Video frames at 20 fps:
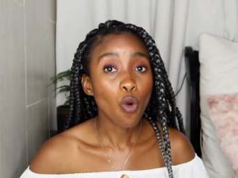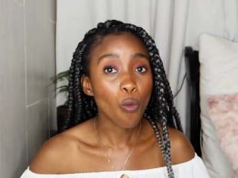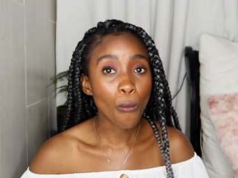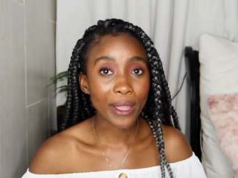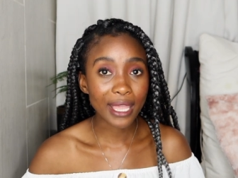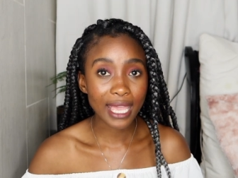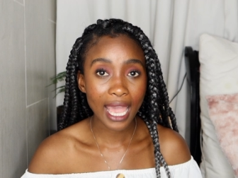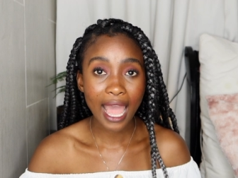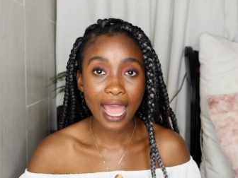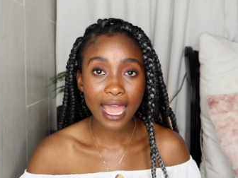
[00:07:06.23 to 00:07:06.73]

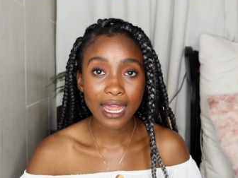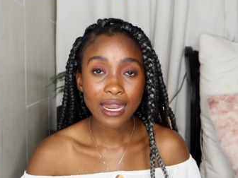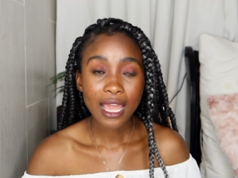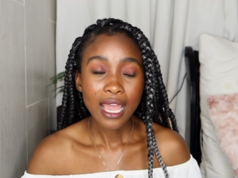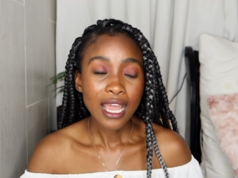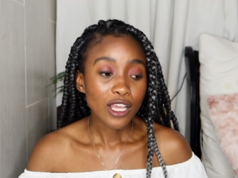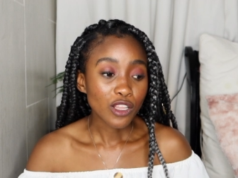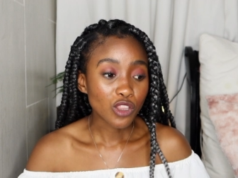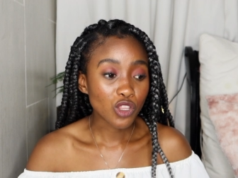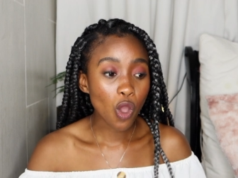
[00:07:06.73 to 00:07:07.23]
We can.
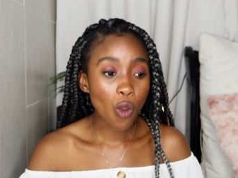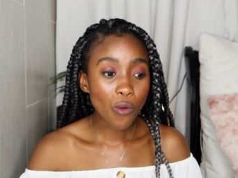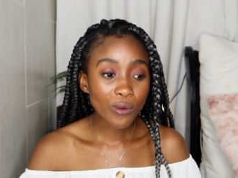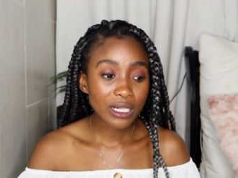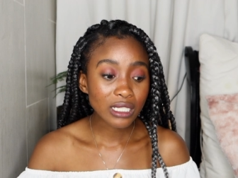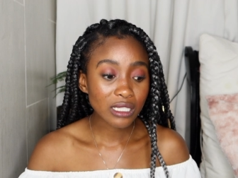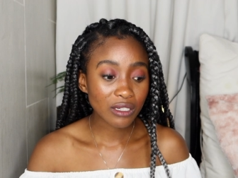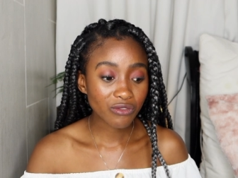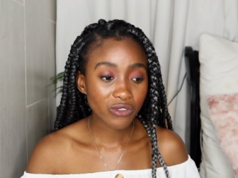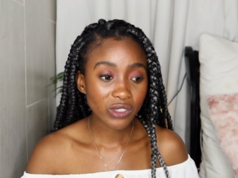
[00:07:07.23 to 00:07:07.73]
The
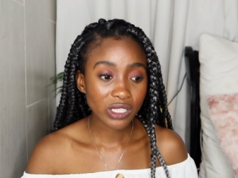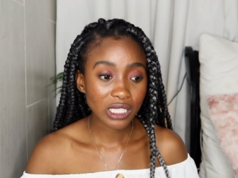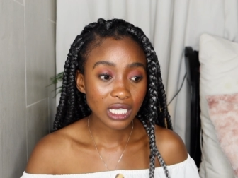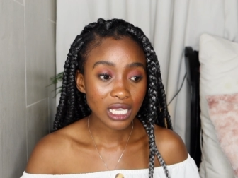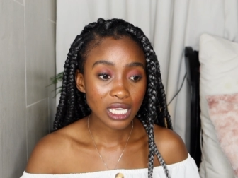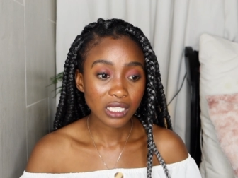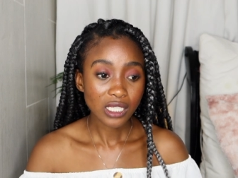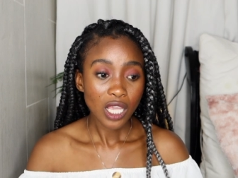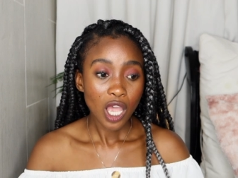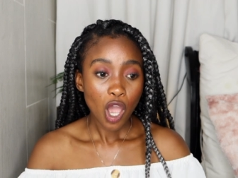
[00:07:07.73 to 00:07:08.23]
only difference
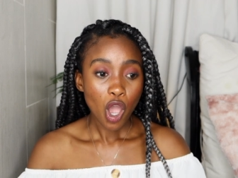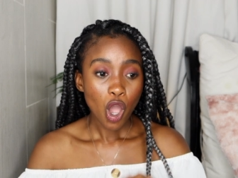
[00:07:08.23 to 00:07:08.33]
is